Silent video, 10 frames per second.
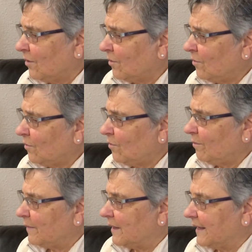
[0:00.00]
Oh
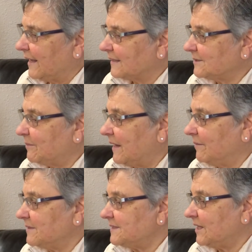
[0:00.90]
my, explained
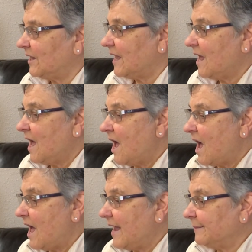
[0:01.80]
Miss Tilly.
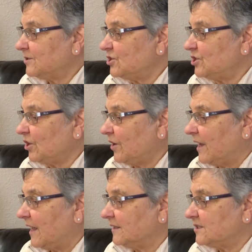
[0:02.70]
I'm sure Aunt